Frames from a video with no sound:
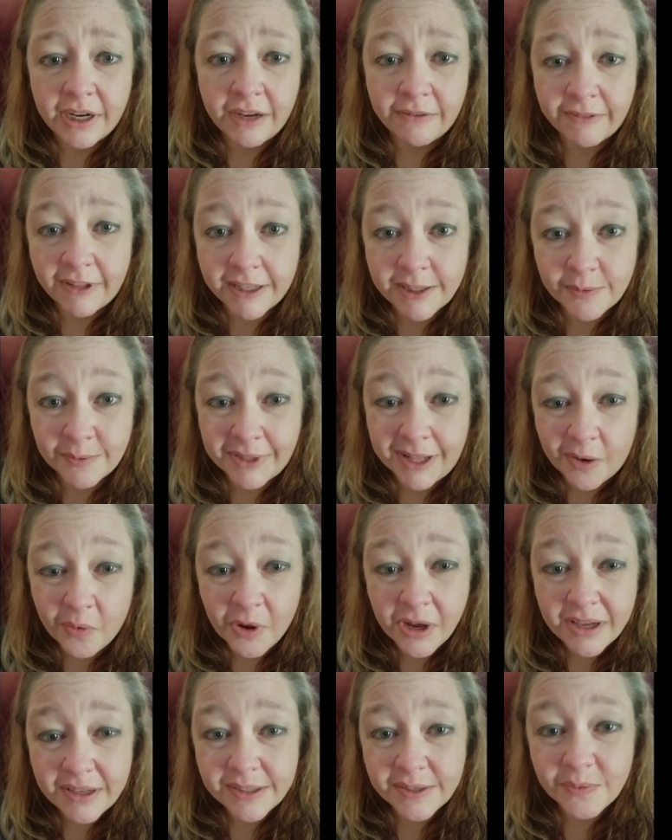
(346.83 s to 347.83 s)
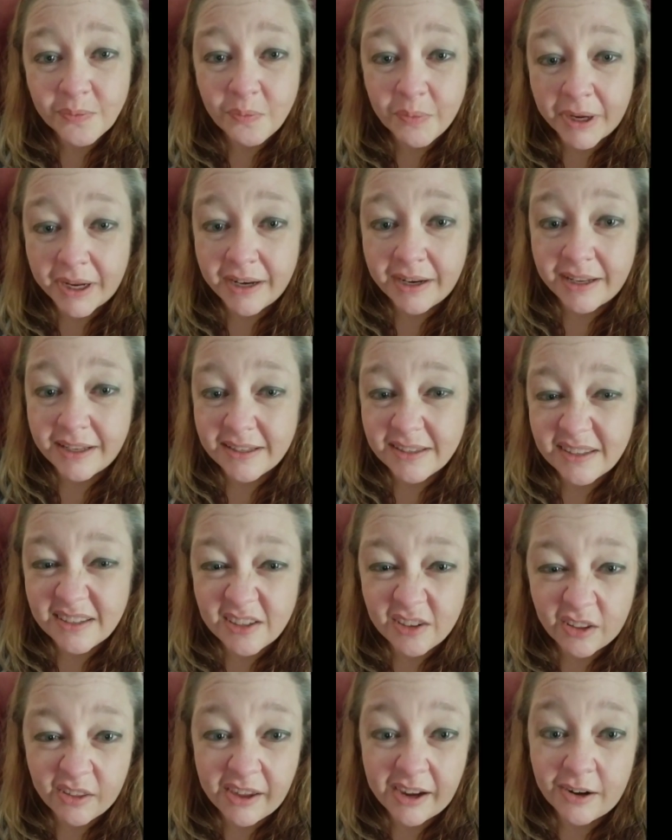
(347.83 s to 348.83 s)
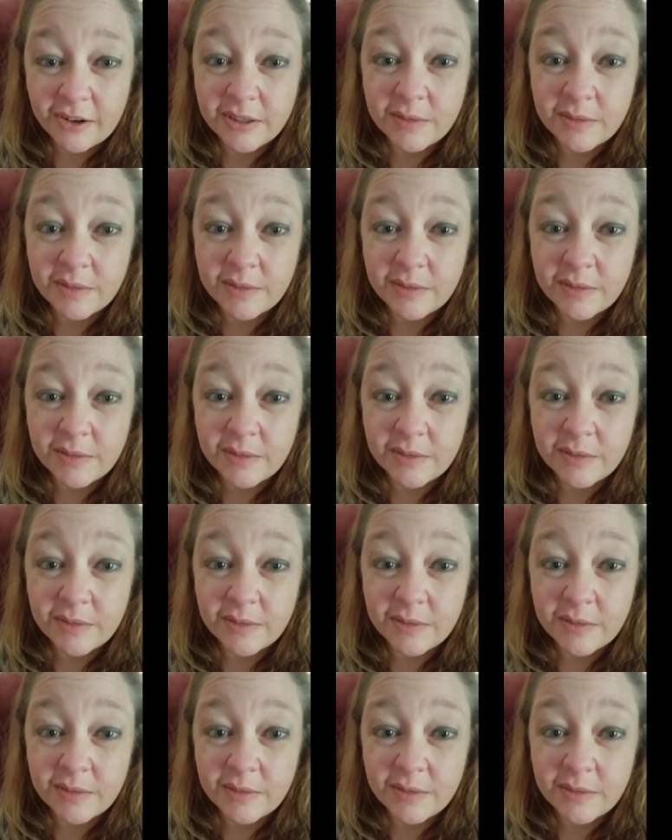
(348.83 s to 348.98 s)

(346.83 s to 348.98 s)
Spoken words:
if that's what that was, but it's still there.